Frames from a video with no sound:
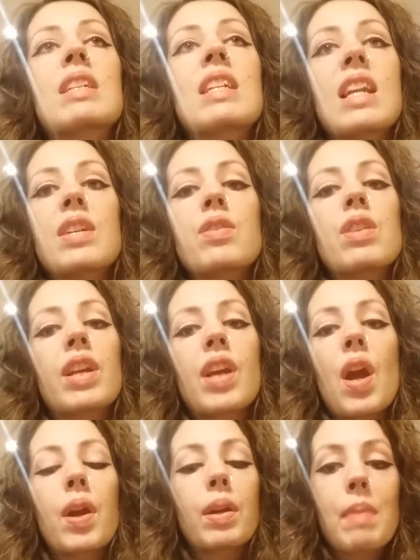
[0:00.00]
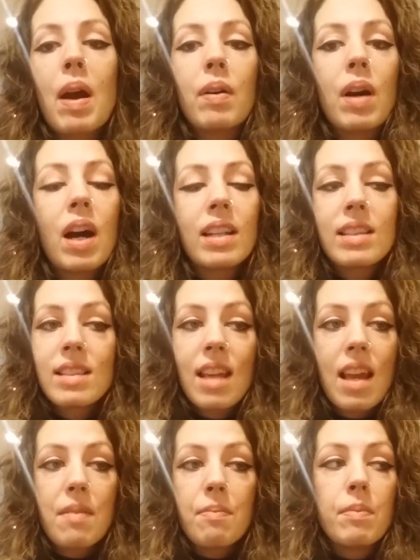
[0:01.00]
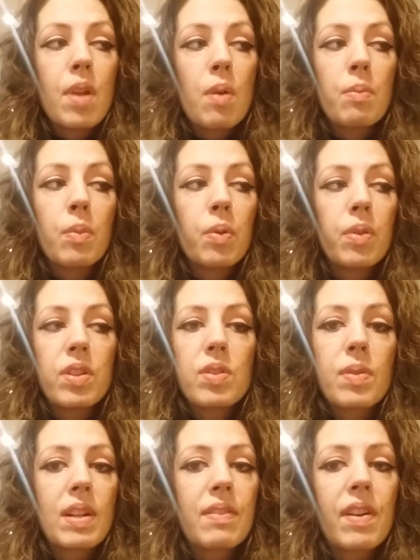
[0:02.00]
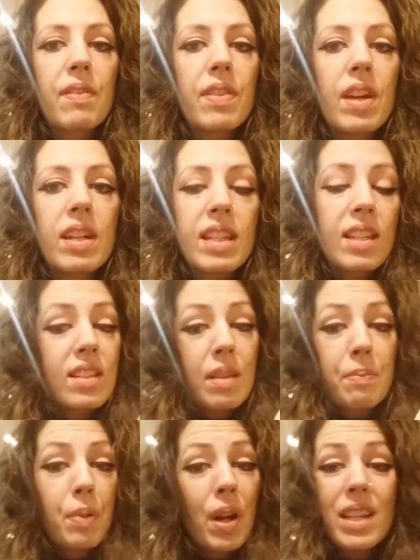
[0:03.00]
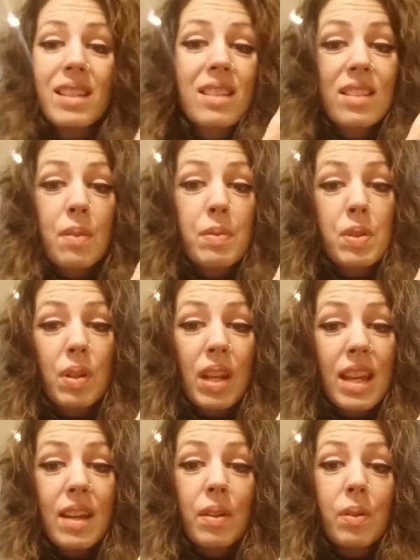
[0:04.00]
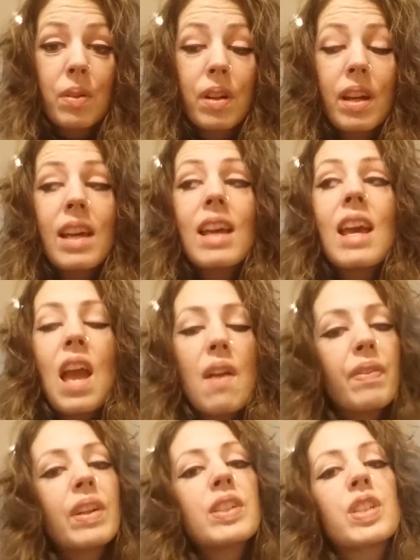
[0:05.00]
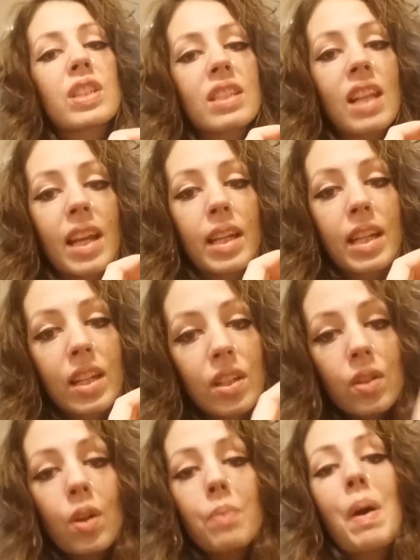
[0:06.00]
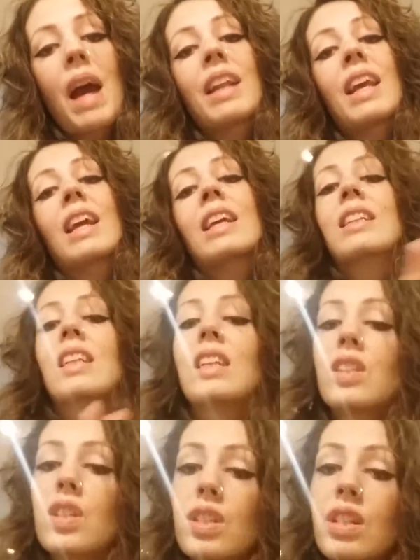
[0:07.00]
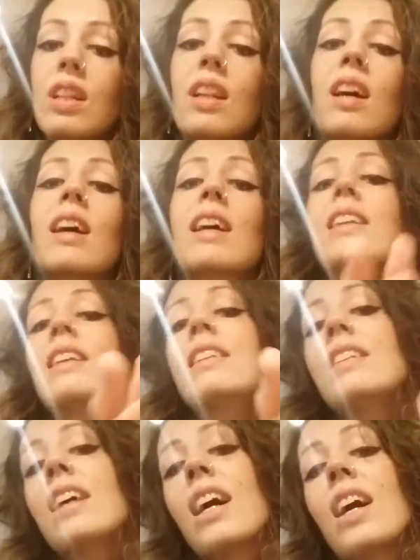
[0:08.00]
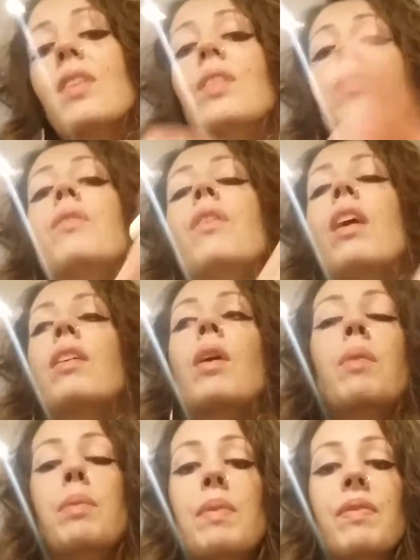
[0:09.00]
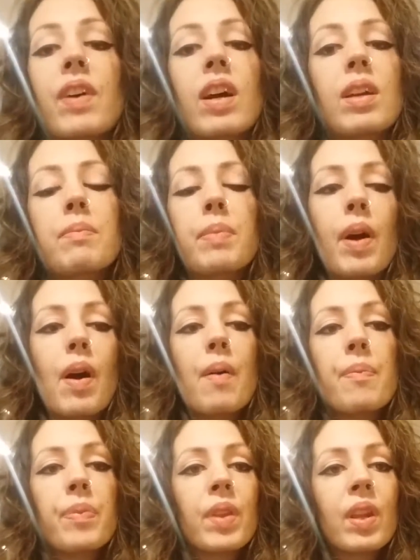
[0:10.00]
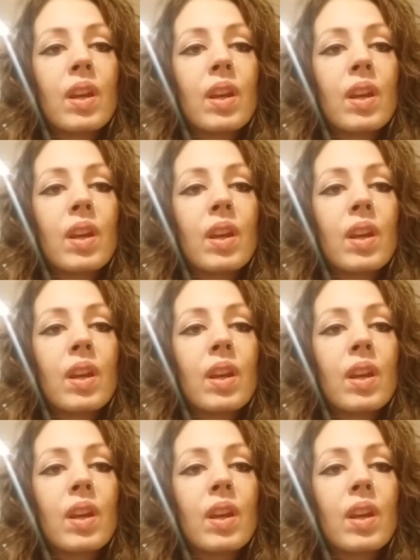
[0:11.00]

was literally going about, I'd say, no more than 25, 30, because I braked because I was on a hill. If I'd just like not panicked and just glided down and around, I would have been fine, but